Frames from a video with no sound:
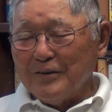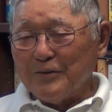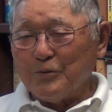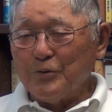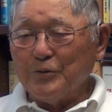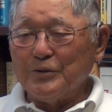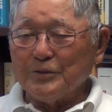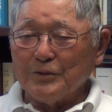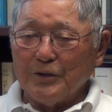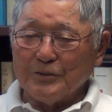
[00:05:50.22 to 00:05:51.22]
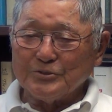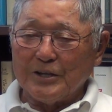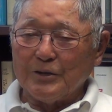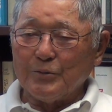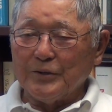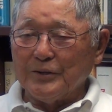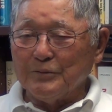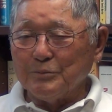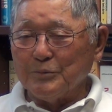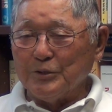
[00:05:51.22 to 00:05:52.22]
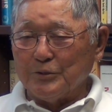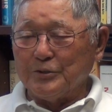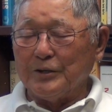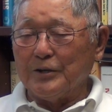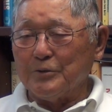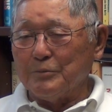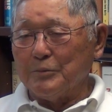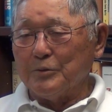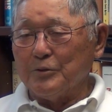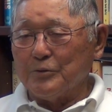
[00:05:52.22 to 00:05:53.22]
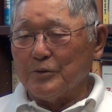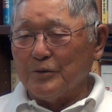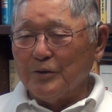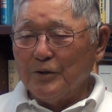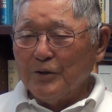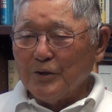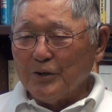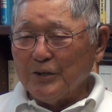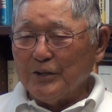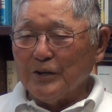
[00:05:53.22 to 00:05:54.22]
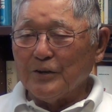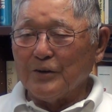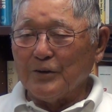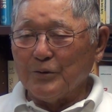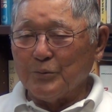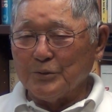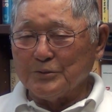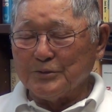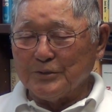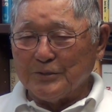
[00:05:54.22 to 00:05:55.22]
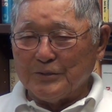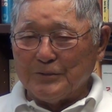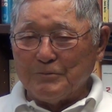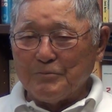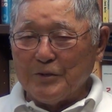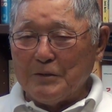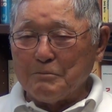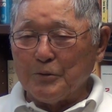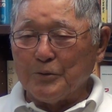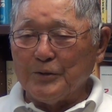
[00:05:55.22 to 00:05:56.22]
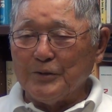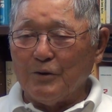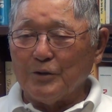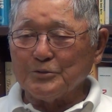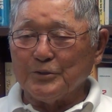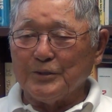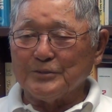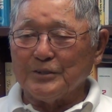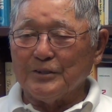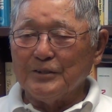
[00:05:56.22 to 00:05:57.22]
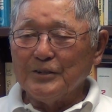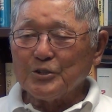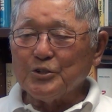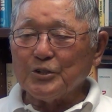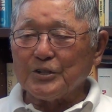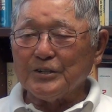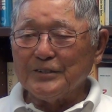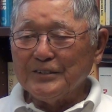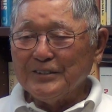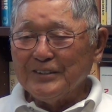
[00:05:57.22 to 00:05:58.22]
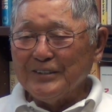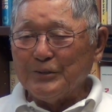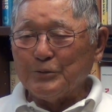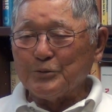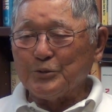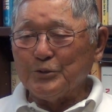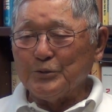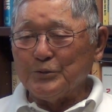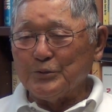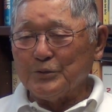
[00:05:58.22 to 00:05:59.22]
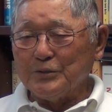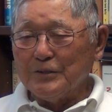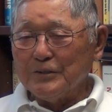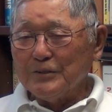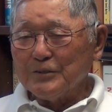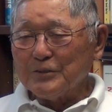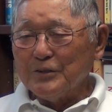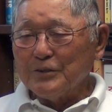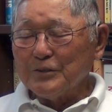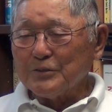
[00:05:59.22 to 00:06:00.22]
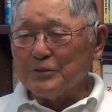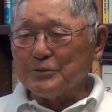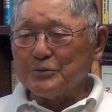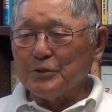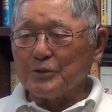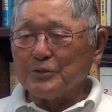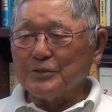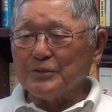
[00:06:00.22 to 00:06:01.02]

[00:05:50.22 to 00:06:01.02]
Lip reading: earned a salary, together. My mother was employed also as a cook, to cook